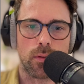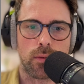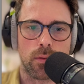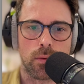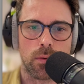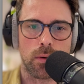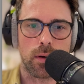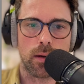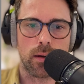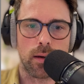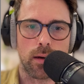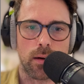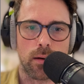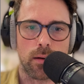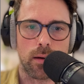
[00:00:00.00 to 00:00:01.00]
So
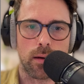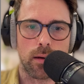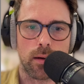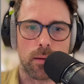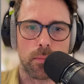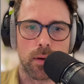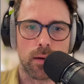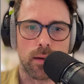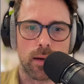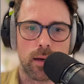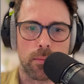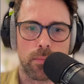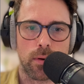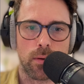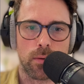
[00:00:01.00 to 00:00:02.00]
I'm gonna
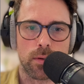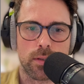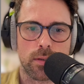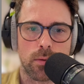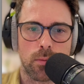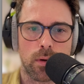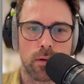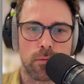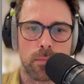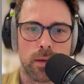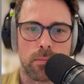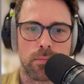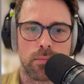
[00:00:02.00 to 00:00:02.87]
upload one of my